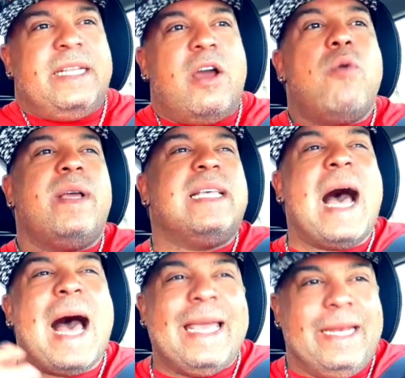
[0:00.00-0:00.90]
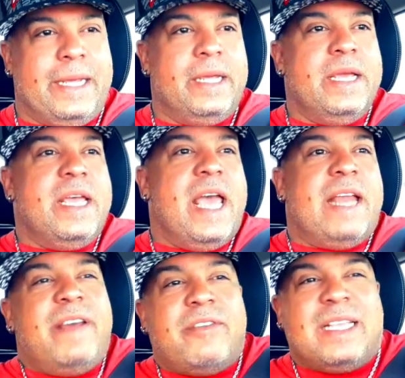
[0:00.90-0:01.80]
they're always hiding
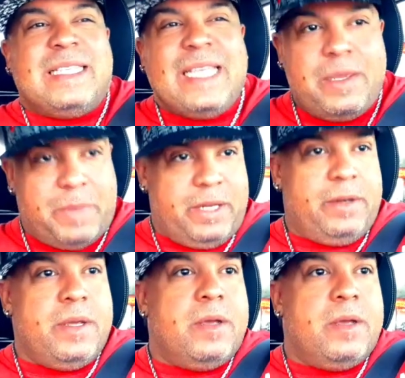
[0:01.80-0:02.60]
and very timid